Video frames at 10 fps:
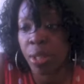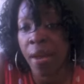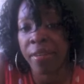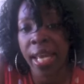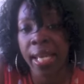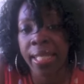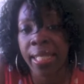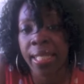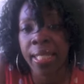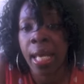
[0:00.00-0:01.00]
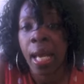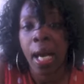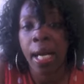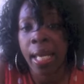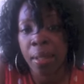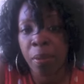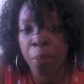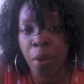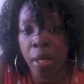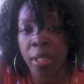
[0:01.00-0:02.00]
Haven't had any animal
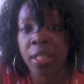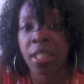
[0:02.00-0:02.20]
products